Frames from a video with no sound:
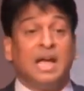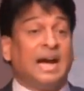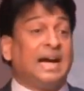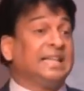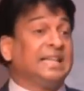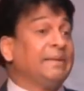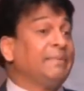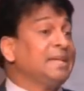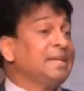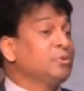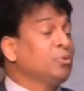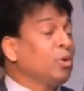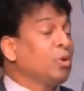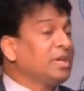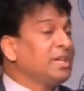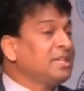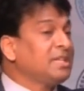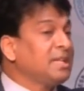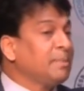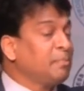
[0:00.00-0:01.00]
Otherwise,
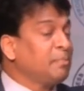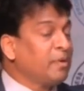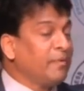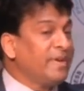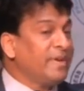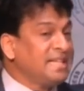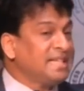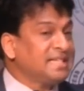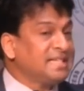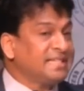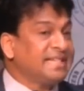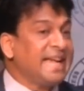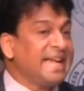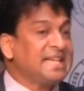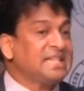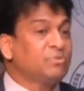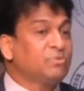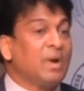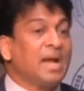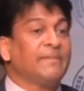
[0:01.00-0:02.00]
what is the provision
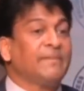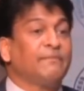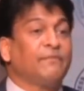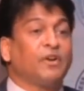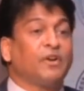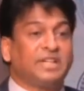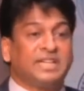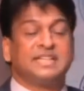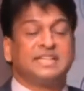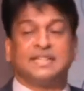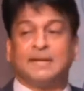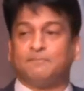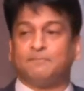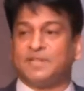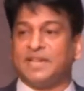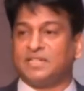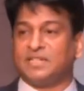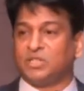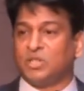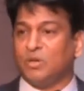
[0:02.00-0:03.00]
says, 140
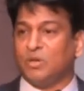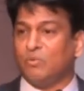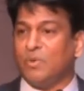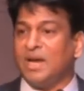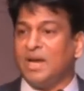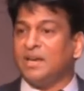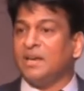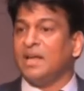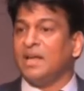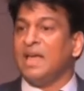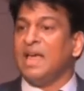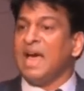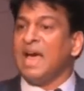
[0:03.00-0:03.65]
subsection 1,